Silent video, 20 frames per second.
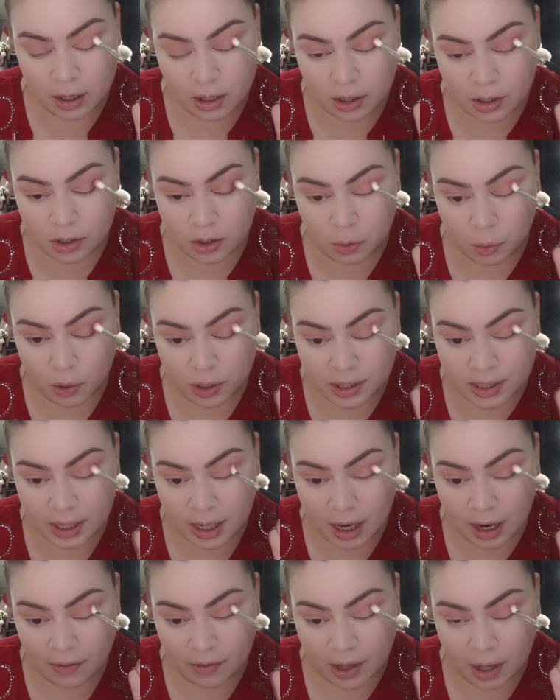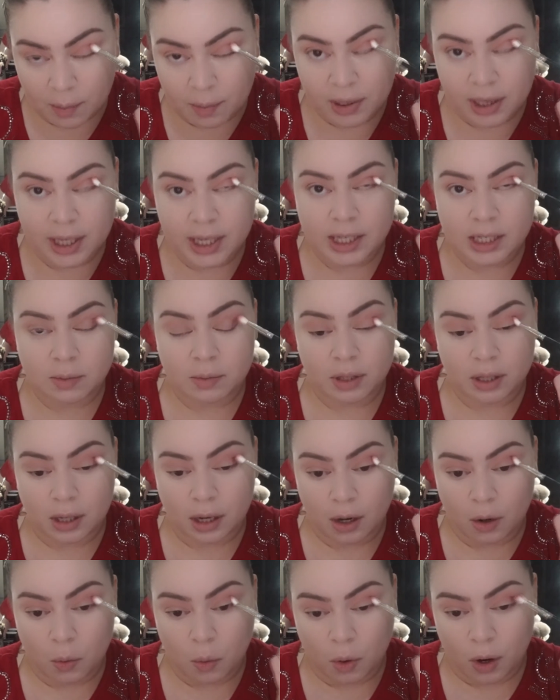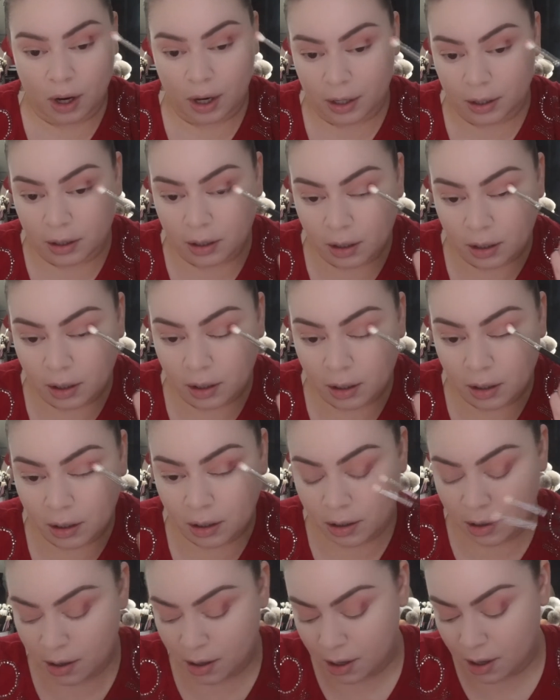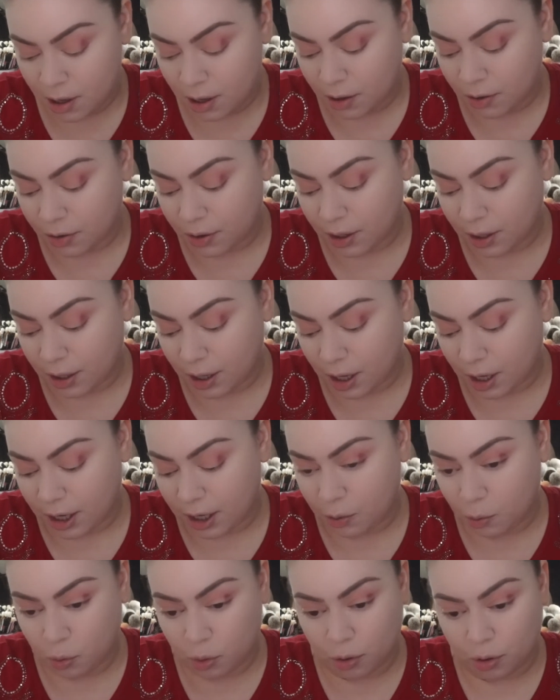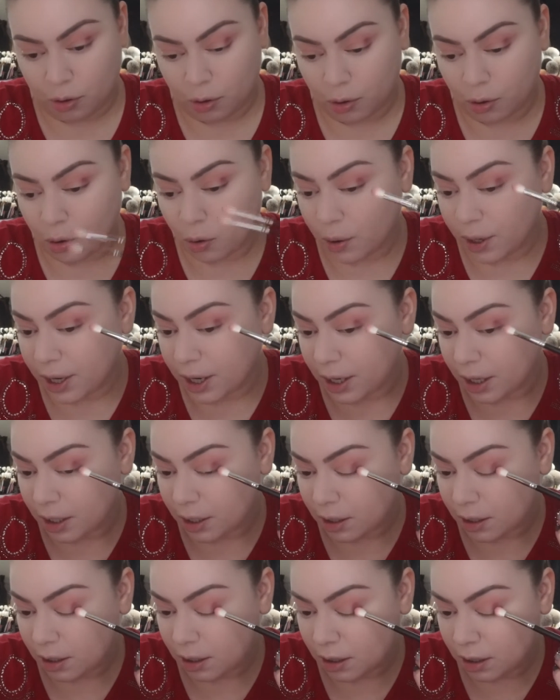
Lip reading: So once I have that placement that I want, then I will go ahead